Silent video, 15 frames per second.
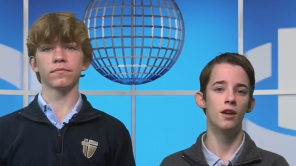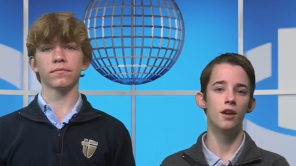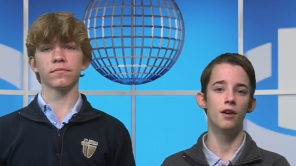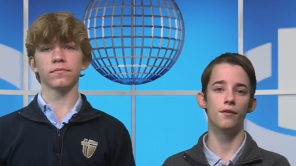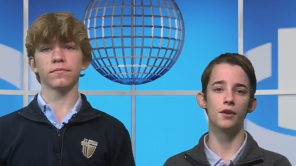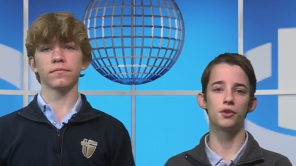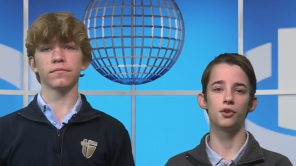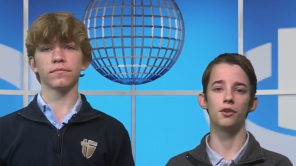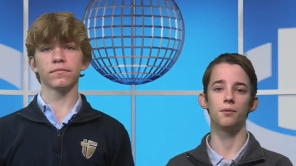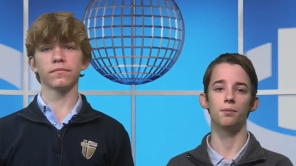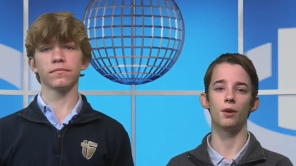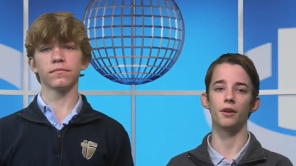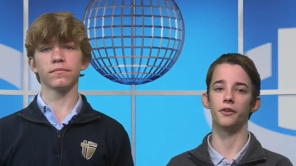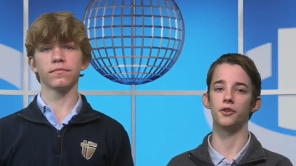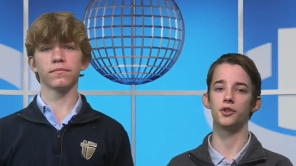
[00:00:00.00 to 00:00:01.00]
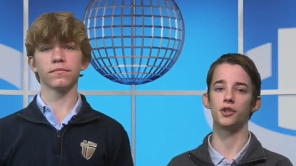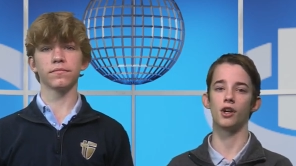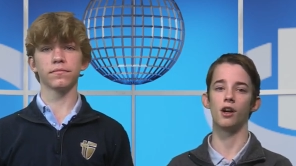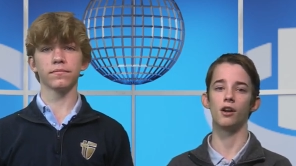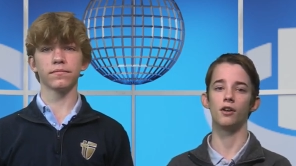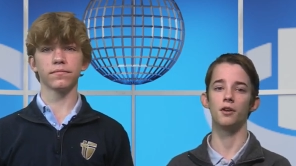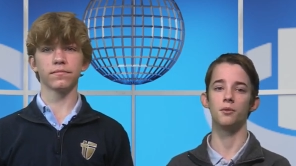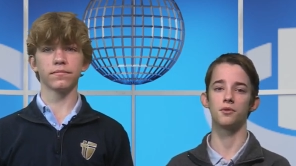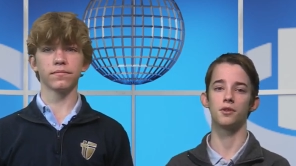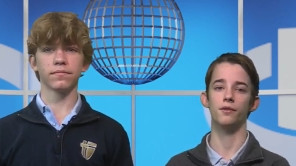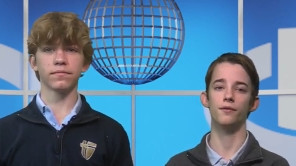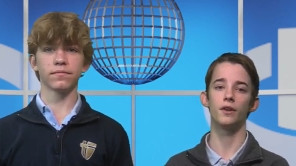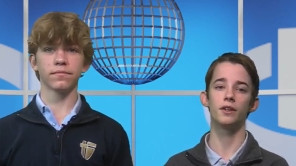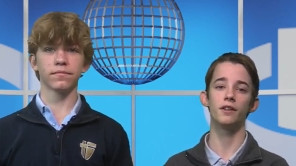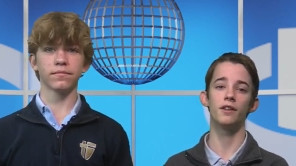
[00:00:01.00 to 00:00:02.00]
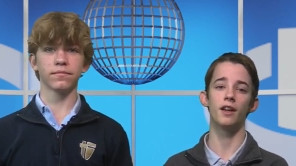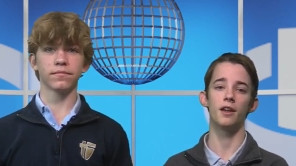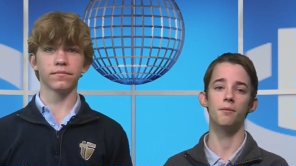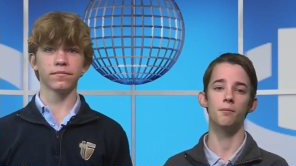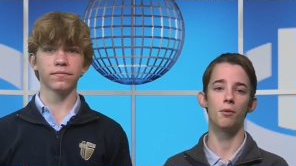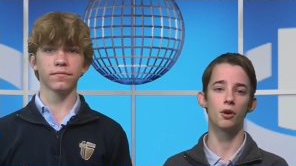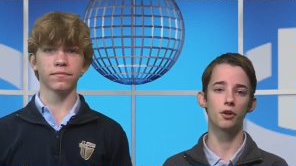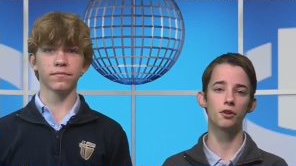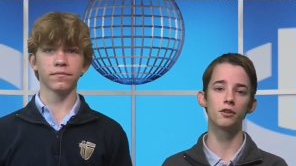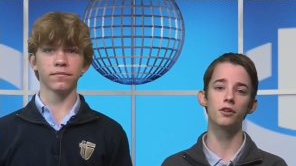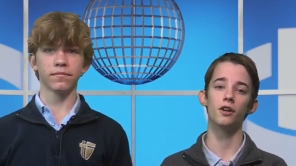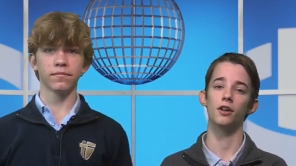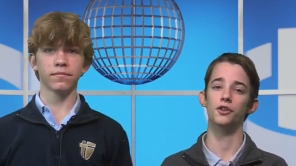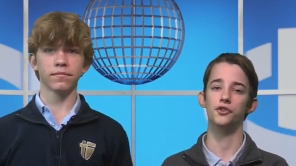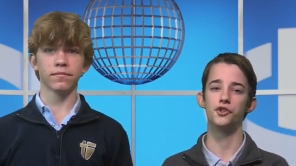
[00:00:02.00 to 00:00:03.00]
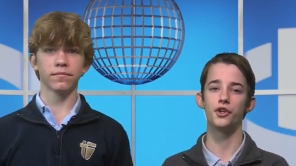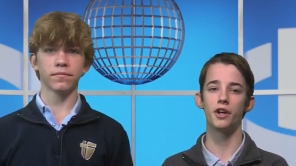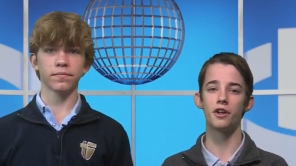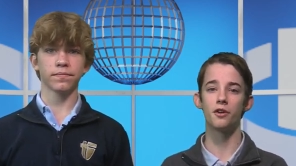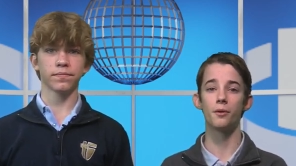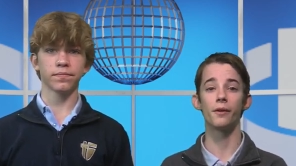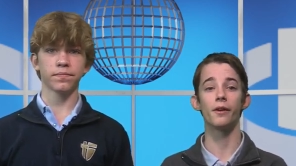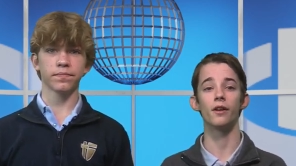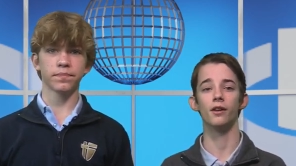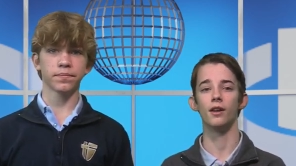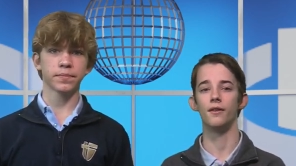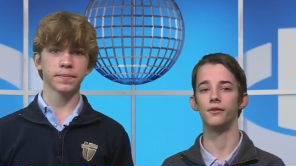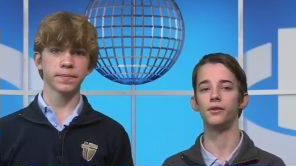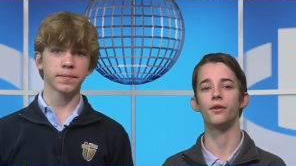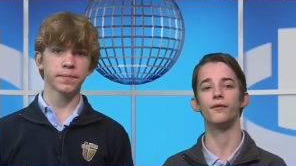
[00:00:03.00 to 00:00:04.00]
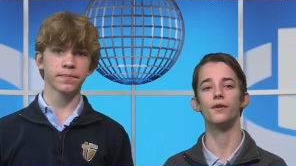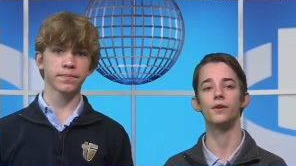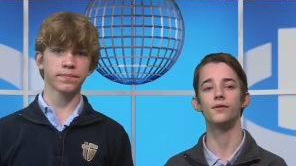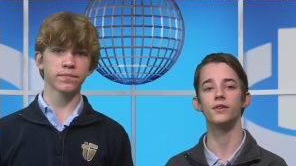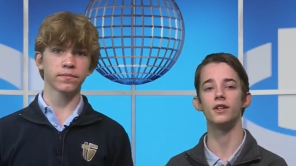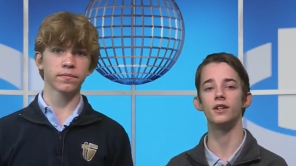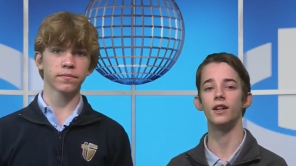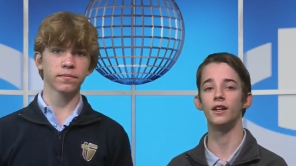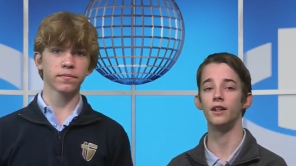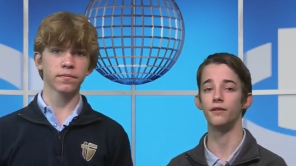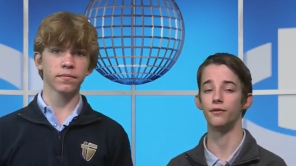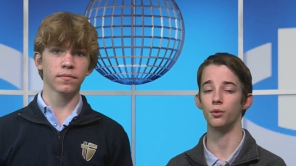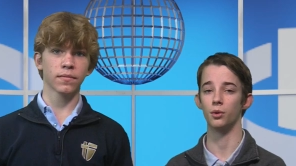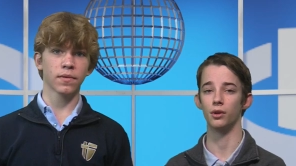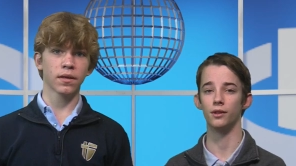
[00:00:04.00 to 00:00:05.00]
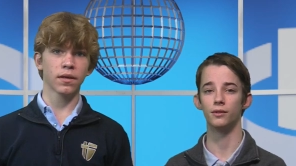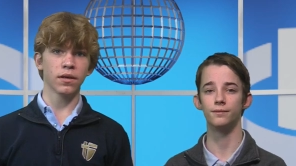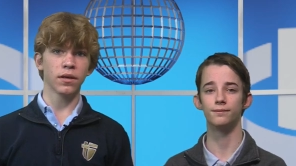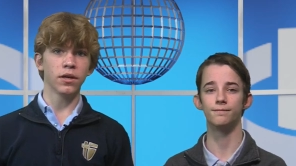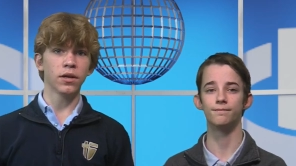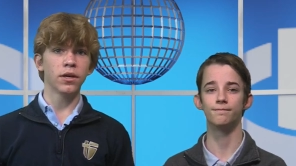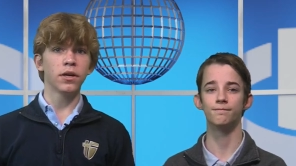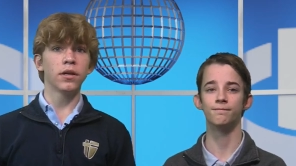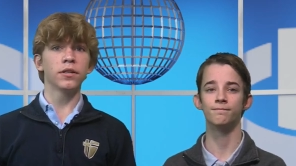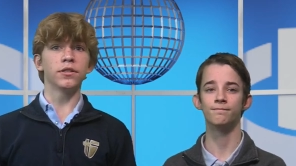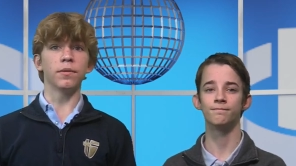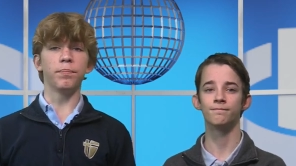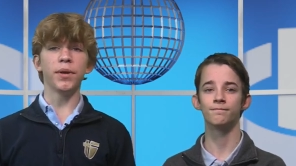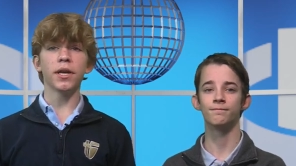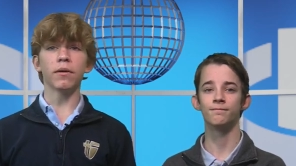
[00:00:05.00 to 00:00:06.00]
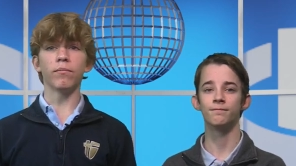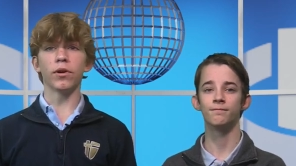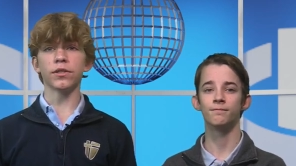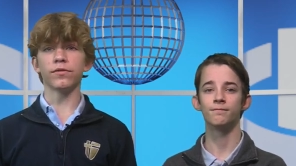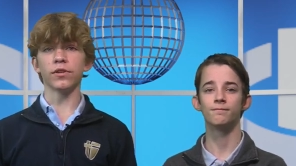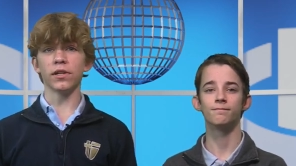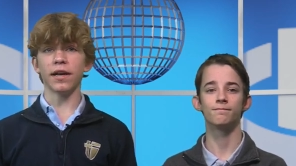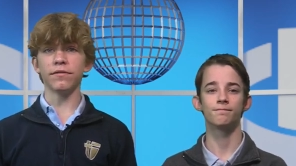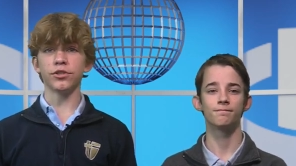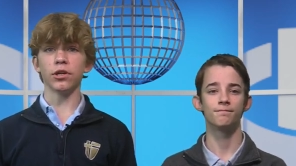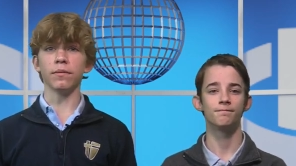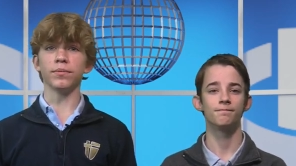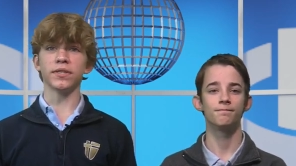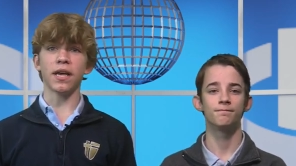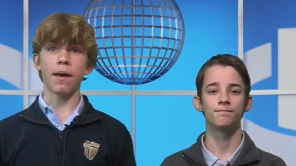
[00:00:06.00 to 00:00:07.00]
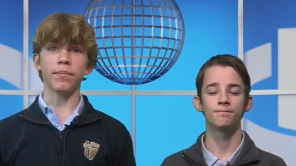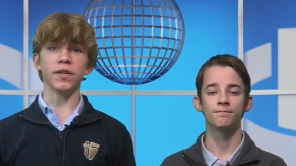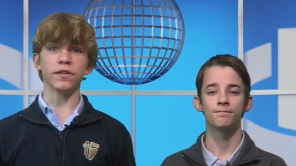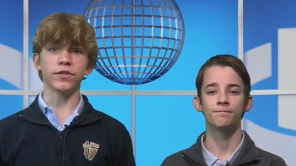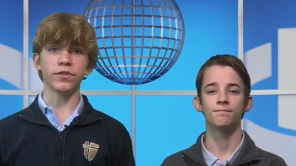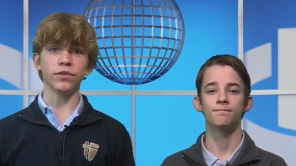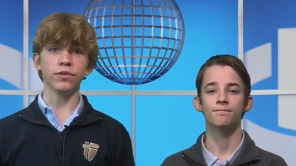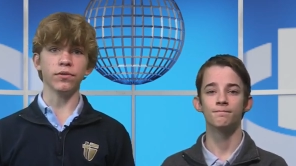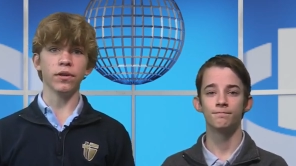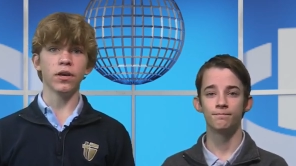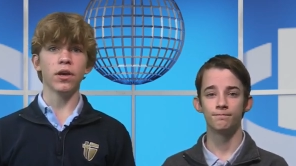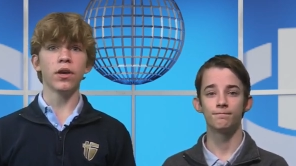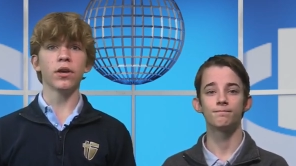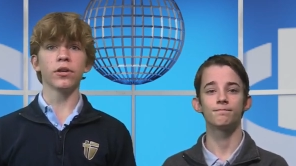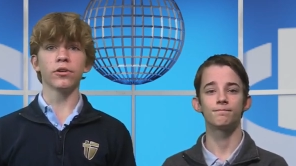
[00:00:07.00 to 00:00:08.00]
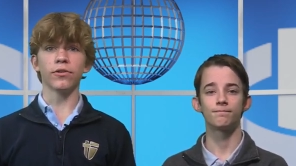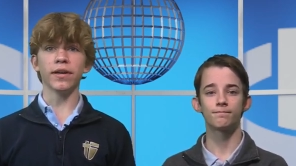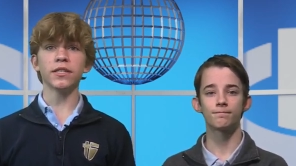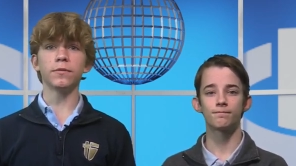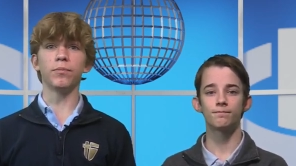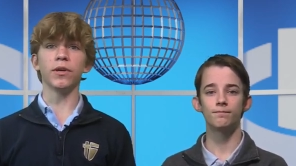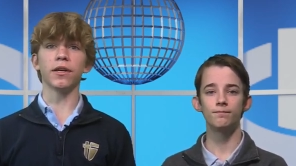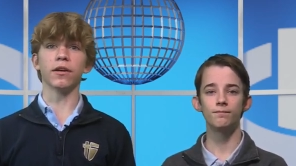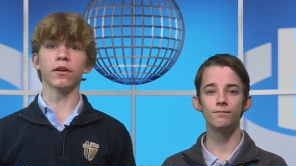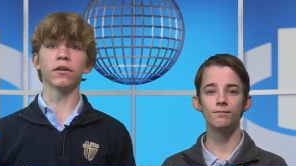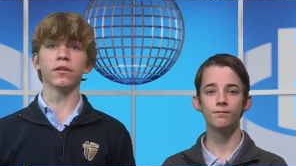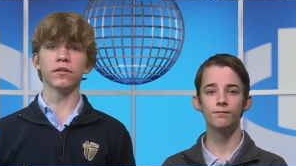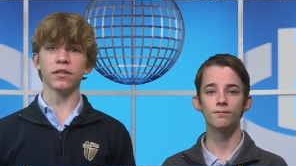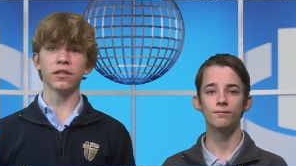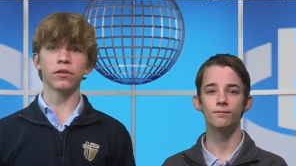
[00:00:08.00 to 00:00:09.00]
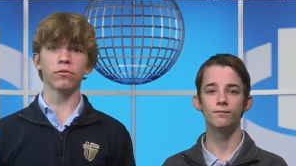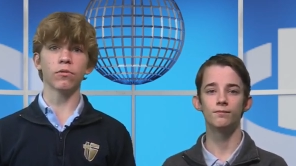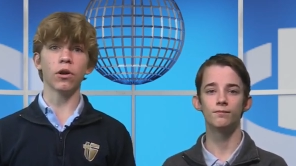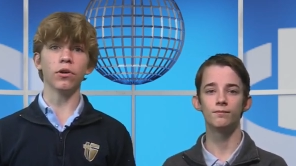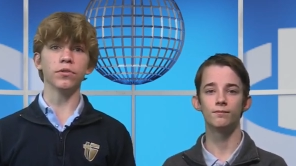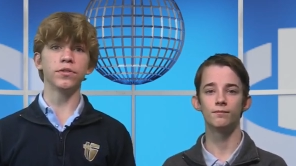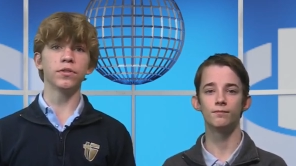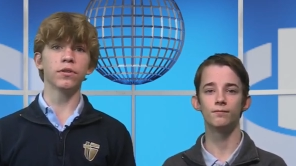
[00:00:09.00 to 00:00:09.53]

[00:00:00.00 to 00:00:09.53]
Speaker 1: Eventually brought to trial, he was convicted and martyred on January 11, 1584.
Speaker 2: Topeka March for Life trip is happening soon. Great speaker, Lila Rose,